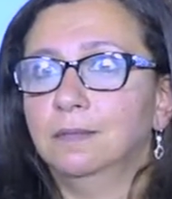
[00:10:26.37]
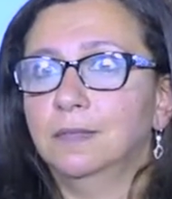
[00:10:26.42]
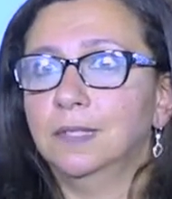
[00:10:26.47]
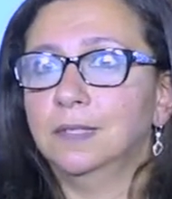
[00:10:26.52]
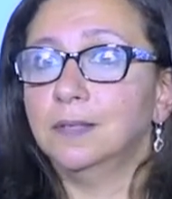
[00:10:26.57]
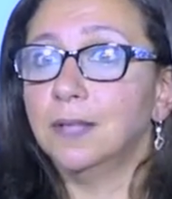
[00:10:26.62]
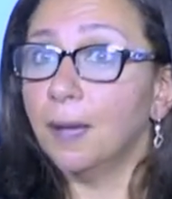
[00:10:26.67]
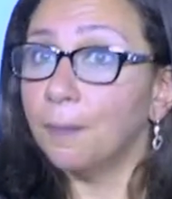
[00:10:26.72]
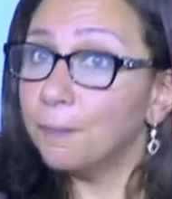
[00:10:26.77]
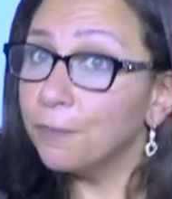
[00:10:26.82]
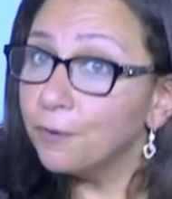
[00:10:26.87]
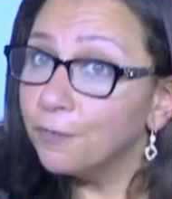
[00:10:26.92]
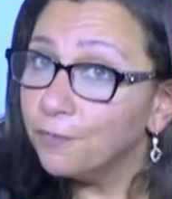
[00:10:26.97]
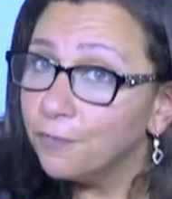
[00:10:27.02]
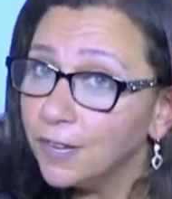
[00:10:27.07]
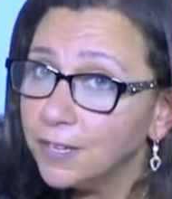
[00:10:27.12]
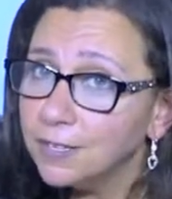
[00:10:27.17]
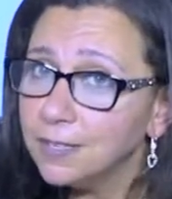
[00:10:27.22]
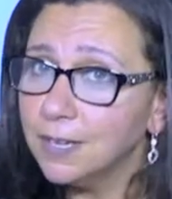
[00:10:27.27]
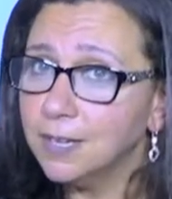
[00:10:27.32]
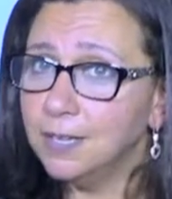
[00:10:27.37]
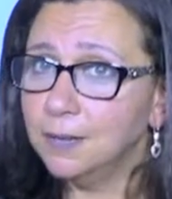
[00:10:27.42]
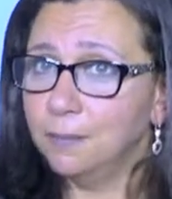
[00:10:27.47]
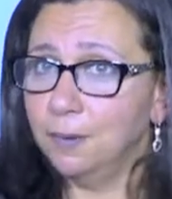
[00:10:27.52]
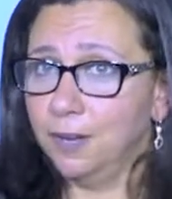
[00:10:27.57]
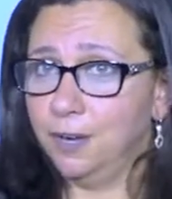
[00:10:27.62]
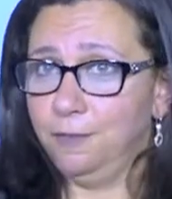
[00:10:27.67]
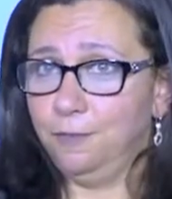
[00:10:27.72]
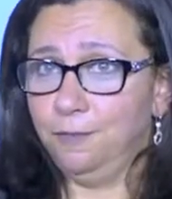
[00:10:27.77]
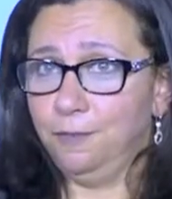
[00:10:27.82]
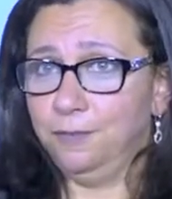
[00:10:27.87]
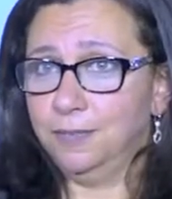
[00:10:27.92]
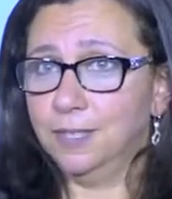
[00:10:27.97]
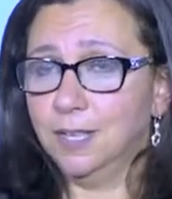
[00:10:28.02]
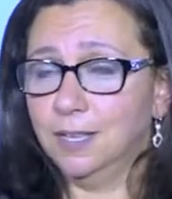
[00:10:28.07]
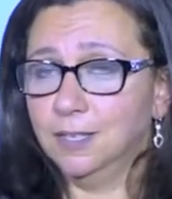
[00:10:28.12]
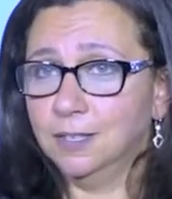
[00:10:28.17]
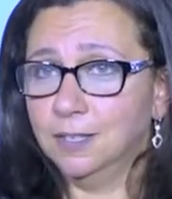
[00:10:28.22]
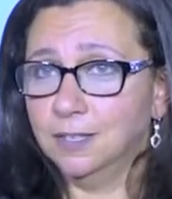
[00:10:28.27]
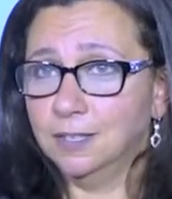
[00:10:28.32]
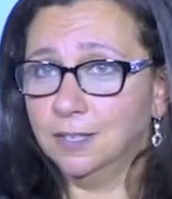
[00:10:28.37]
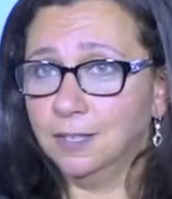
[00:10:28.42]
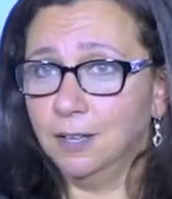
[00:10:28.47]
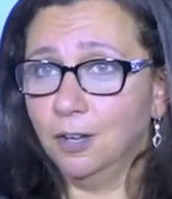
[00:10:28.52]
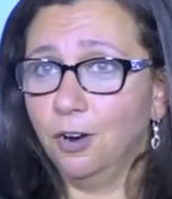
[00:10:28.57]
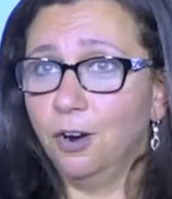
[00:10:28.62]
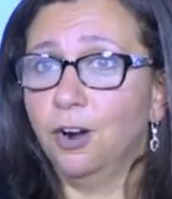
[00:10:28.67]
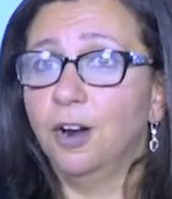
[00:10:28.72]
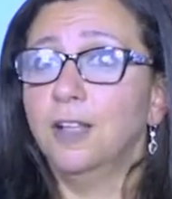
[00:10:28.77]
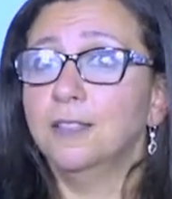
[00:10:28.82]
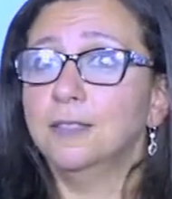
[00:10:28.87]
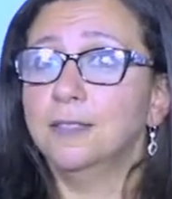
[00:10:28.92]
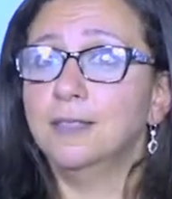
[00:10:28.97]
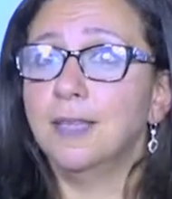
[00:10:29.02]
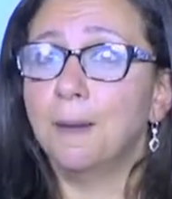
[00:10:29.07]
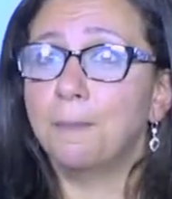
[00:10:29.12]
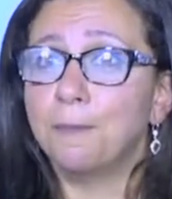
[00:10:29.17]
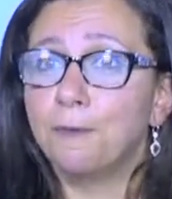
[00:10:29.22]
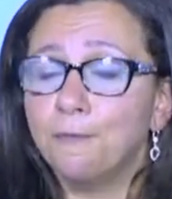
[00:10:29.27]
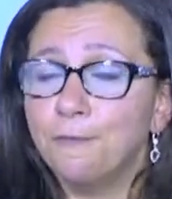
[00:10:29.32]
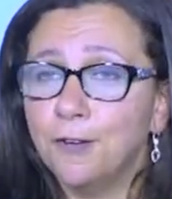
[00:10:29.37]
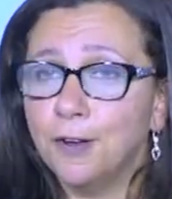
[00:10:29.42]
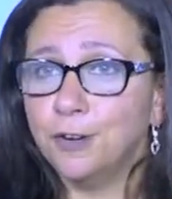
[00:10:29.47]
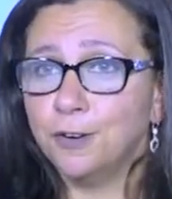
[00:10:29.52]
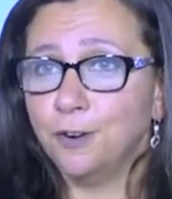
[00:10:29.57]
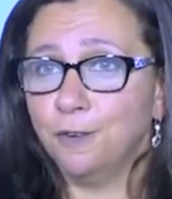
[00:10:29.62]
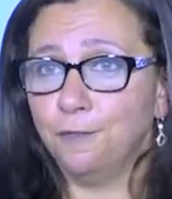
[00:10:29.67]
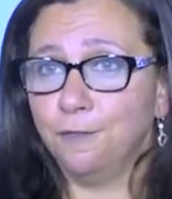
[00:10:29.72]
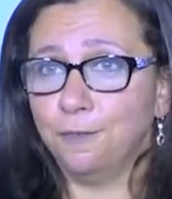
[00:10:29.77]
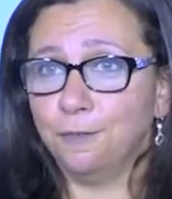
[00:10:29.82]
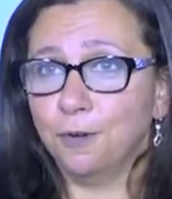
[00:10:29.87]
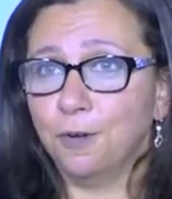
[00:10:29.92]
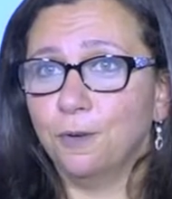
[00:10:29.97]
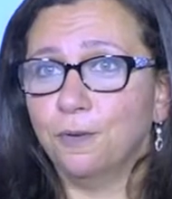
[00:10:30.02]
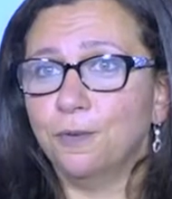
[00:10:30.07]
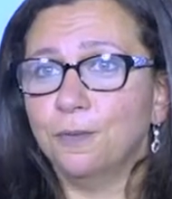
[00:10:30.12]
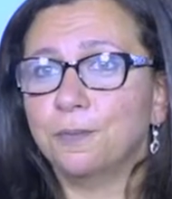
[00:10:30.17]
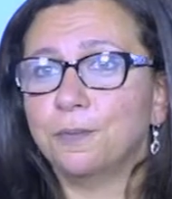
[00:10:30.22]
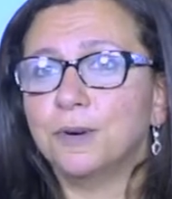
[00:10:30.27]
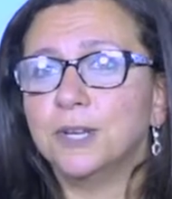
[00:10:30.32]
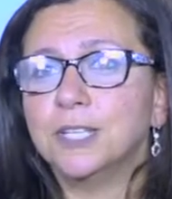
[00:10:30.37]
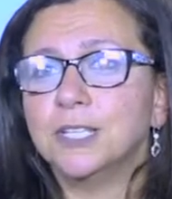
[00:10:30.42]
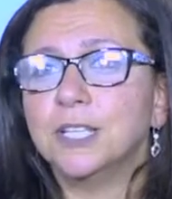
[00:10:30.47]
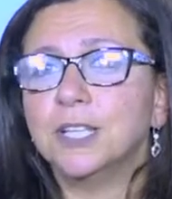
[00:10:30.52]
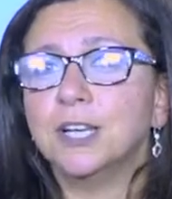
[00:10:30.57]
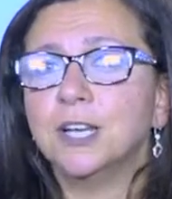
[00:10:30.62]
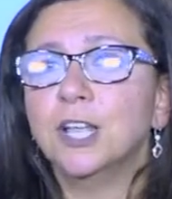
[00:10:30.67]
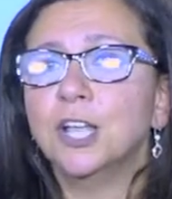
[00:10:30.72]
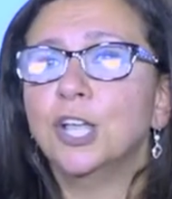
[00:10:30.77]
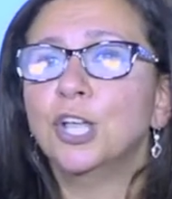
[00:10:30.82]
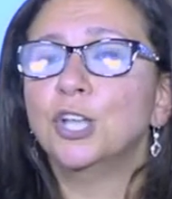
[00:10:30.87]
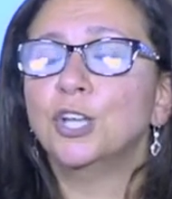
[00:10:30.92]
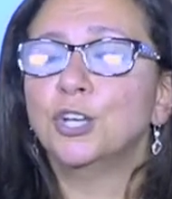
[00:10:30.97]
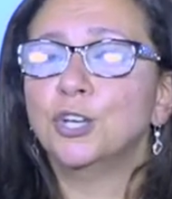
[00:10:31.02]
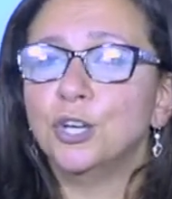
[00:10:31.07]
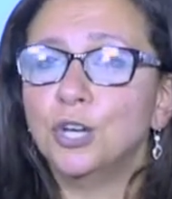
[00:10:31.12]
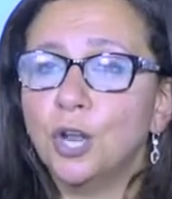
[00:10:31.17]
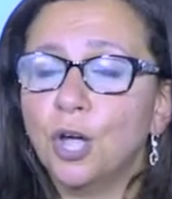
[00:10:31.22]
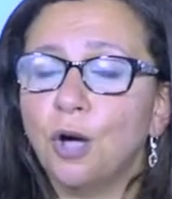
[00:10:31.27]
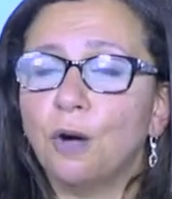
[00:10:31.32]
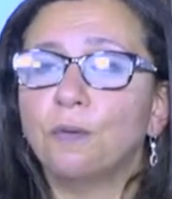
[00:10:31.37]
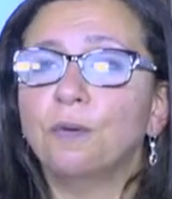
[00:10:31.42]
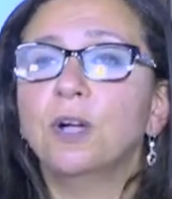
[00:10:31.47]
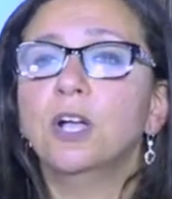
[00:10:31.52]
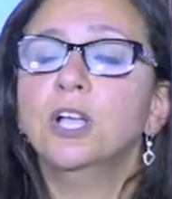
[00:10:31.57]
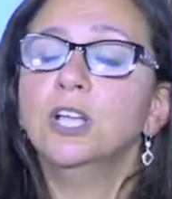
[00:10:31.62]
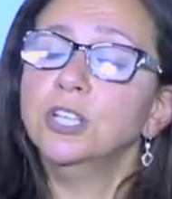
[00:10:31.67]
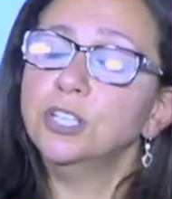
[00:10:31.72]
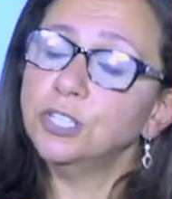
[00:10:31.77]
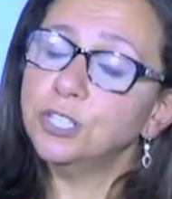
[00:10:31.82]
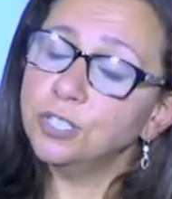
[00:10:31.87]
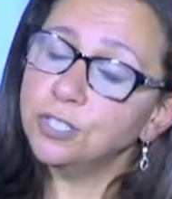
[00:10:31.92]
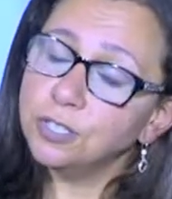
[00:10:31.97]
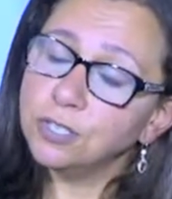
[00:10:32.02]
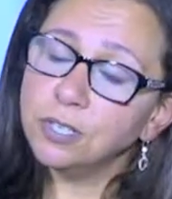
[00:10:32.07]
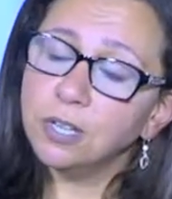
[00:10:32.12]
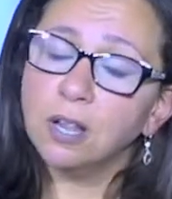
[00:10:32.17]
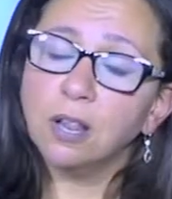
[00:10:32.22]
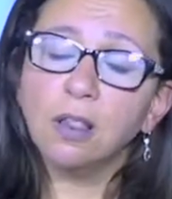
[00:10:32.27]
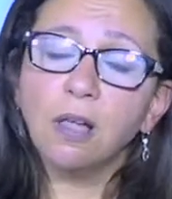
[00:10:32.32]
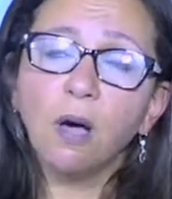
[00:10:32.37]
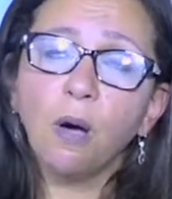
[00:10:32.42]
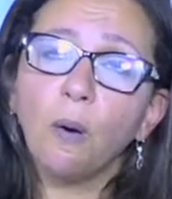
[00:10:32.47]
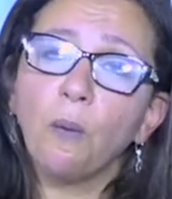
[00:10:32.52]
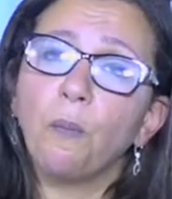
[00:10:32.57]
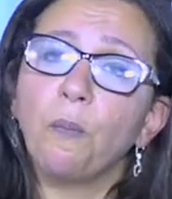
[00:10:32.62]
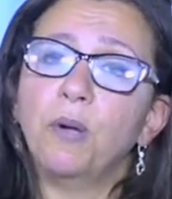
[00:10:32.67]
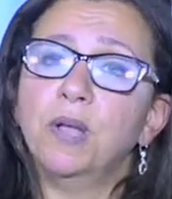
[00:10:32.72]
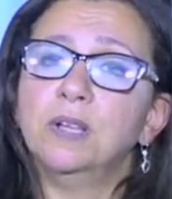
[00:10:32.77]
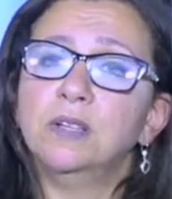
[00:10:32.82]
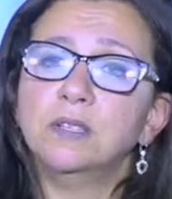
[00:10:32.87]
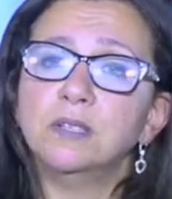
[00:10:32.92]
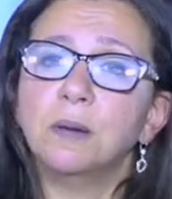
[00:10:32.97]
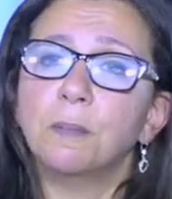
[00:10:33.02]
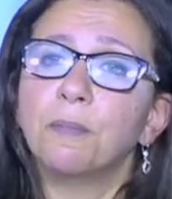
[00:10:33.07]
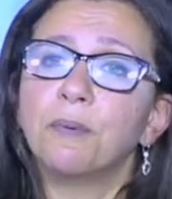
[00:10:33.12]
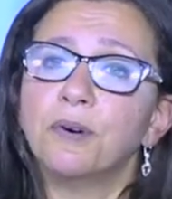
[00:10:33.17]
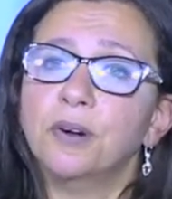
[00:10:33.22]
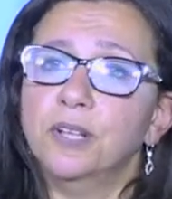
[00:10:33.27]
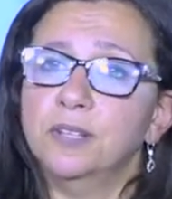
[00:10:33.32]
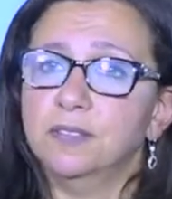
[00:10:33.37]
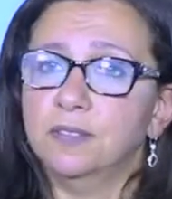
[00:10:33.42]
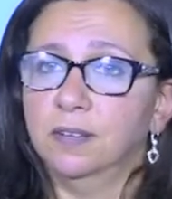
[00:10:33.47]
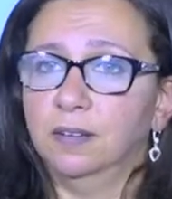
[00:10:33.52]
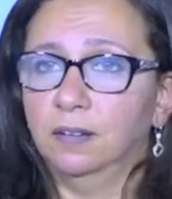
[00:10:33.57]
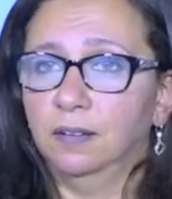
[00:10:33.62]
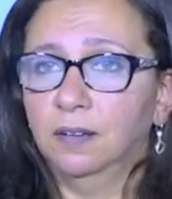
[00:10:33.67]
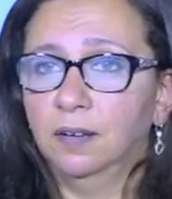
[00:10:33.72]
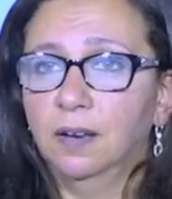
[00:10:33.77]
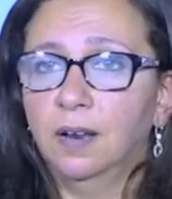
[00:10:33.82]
Did that prevent anybody from sentencing her? Did that prevent her from going to prison? No. She still went to prison.